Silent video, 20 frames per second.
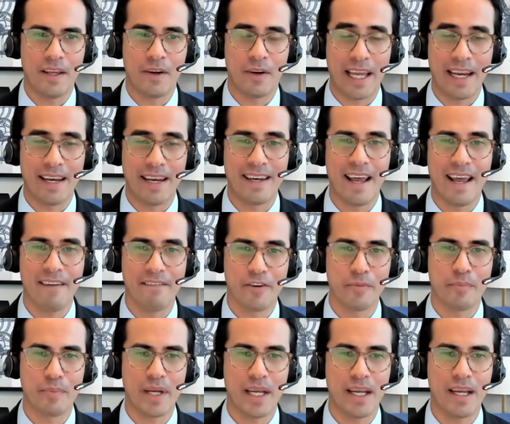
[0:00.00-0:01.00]
can never
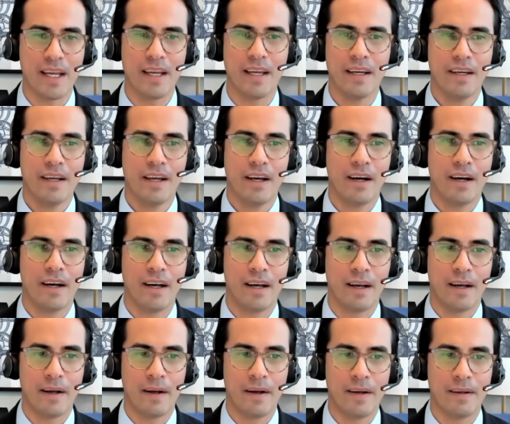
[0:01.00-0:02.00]
be
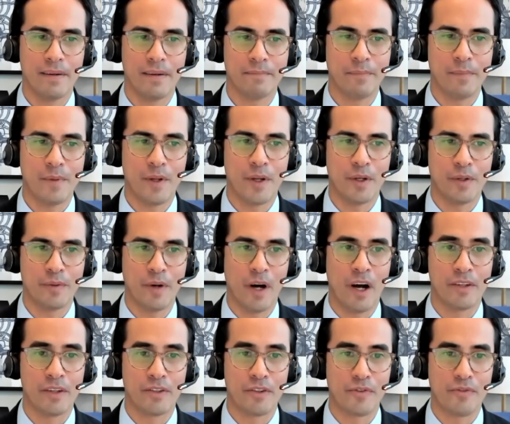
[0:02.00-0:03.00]

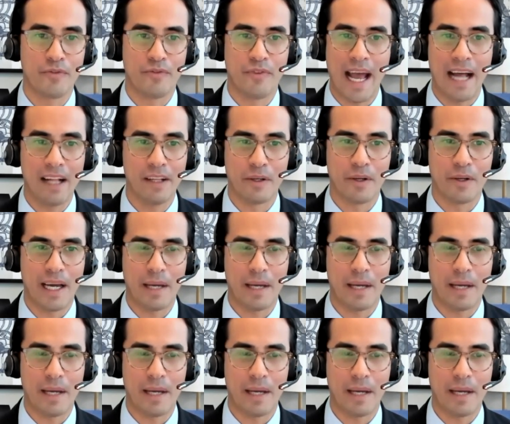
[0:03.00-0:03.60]
undervalued.